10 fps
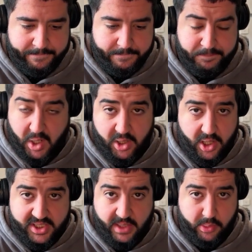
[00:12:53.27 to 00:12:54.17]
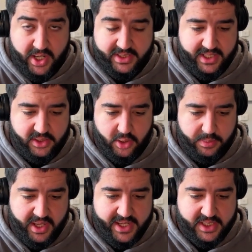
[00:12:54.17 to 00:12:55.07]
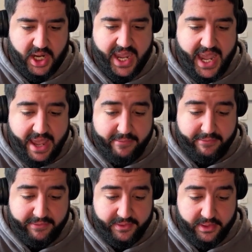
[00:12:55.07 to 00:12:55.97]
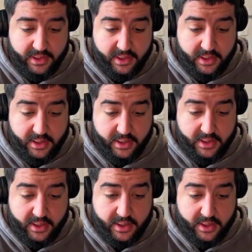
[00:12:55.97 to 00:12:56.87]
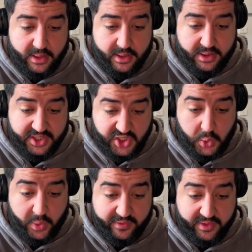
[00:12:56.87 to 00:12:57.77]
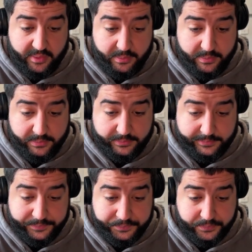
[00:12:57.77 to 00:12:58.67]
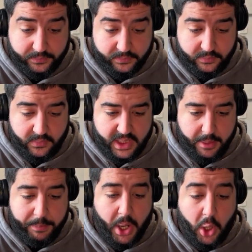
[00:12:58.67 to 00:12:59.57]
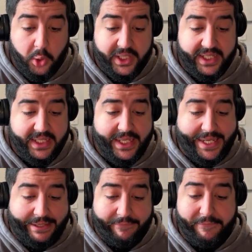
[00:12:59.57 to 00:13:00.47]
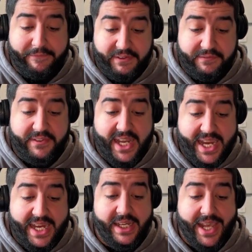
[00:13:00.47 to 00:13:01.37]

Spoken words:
not a lot separates these two players. I have the two of them polling in 15